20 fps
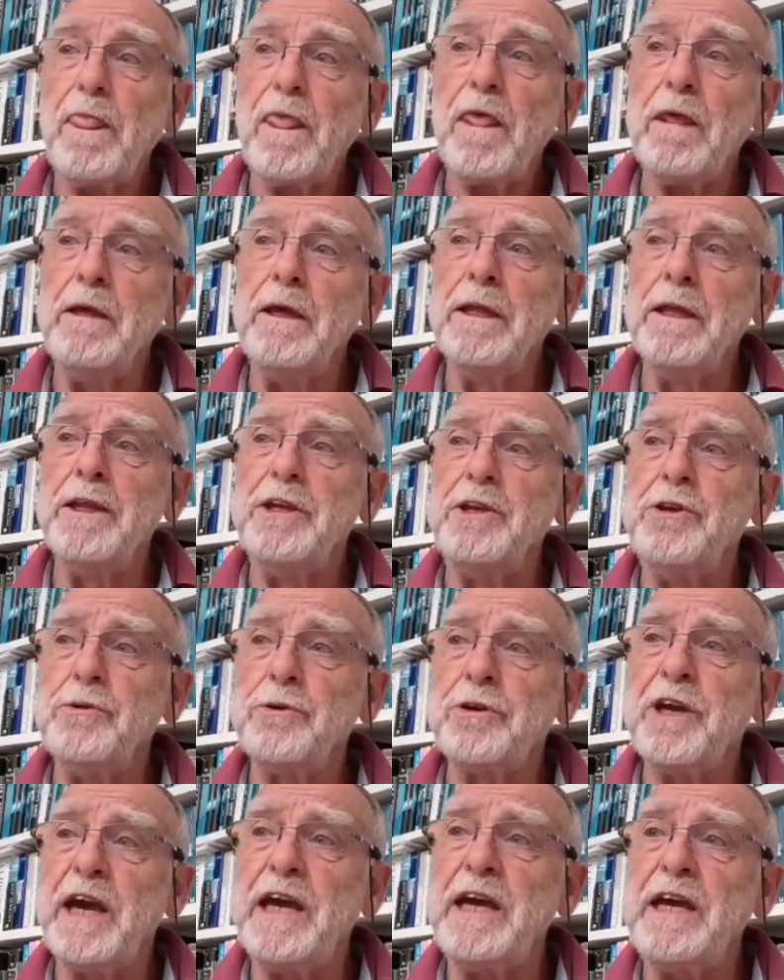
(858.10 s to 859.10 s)
In the UK,
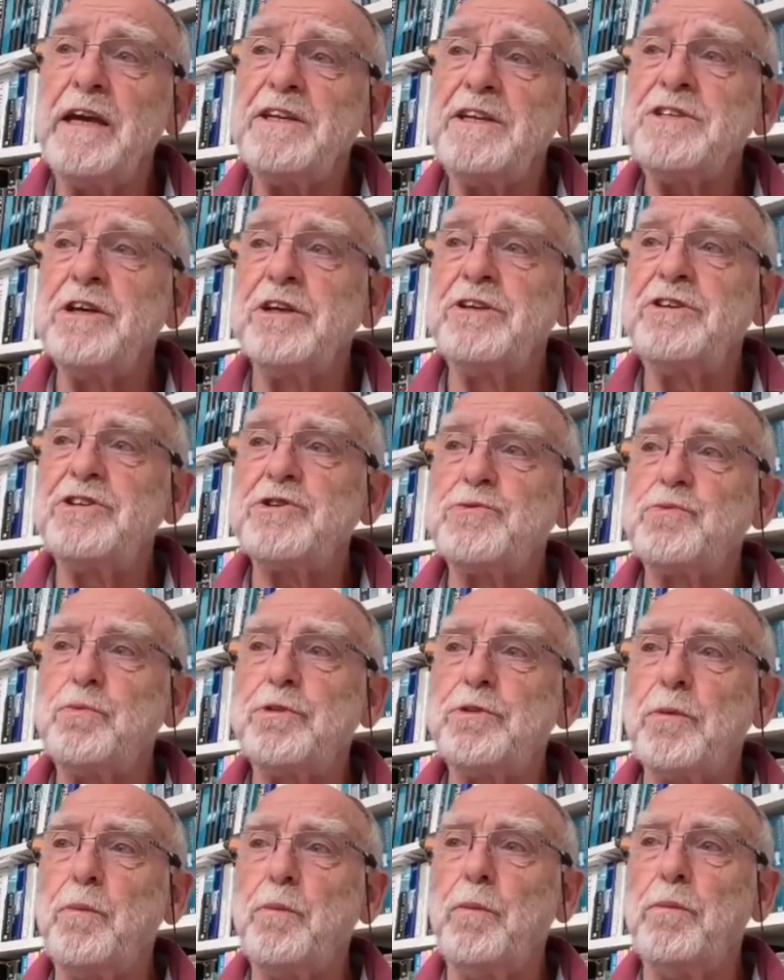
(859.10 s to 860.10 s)
it is not just
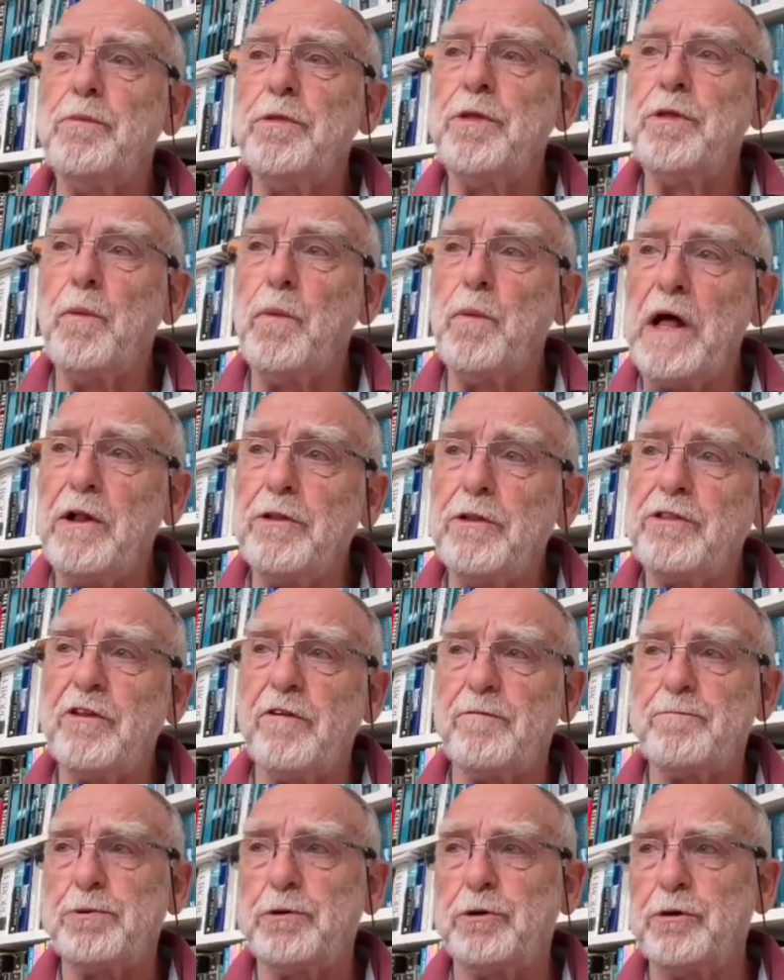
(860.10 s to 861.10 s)
the wealth
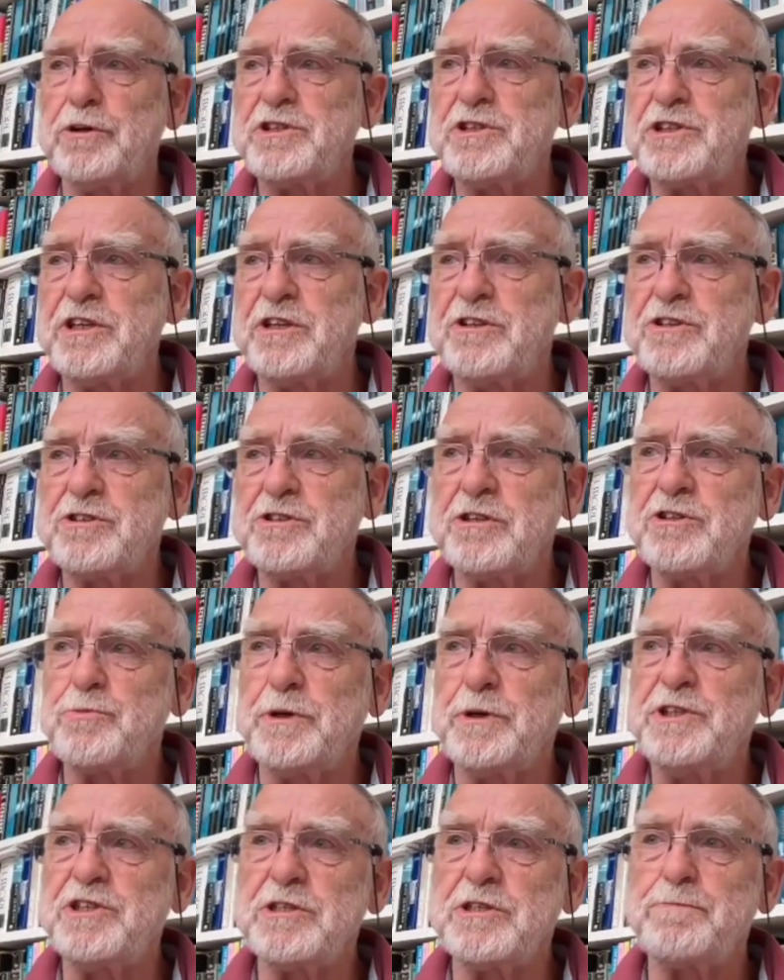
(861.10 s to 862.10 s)
of poorer citizens
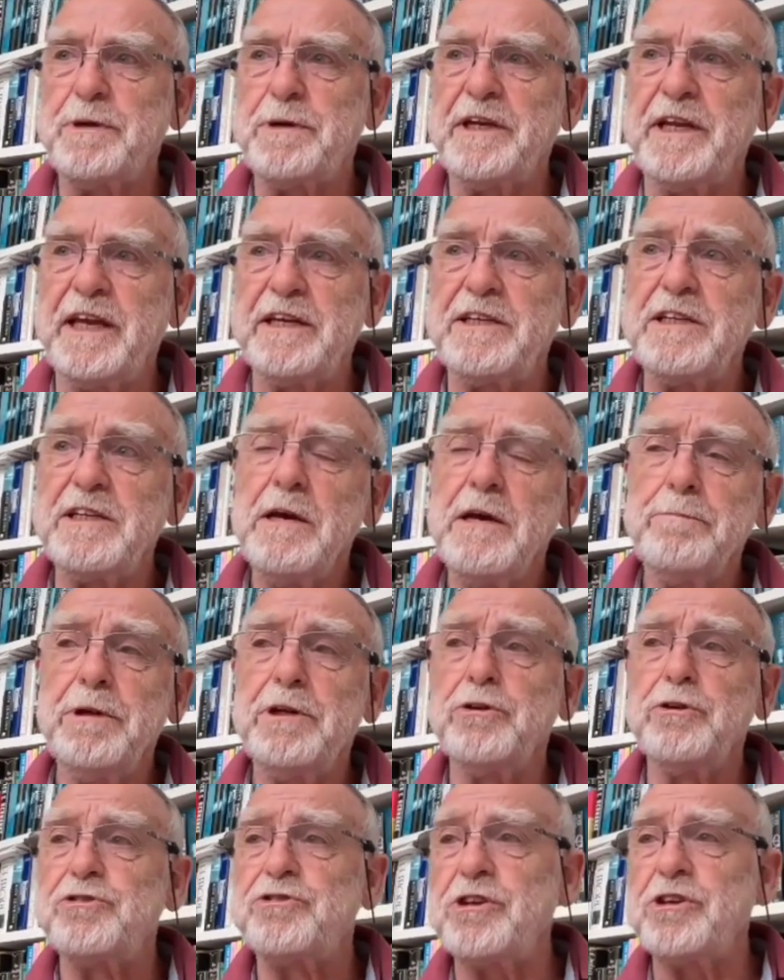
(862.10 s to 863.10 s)
which has been hit, but
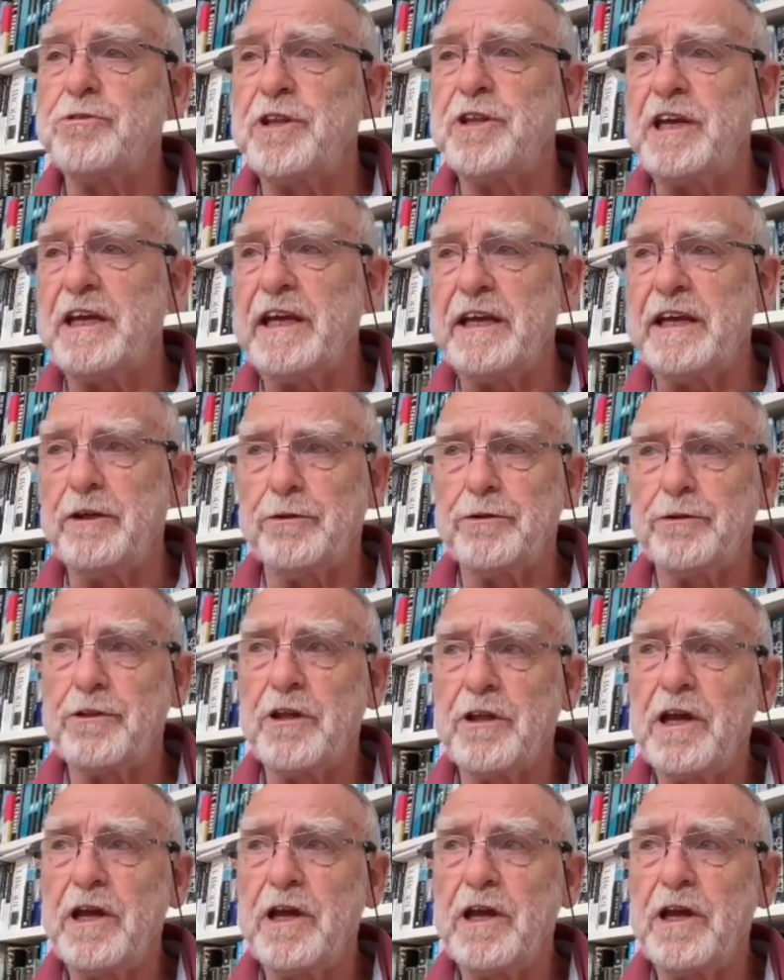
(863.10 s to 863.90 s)
also their health.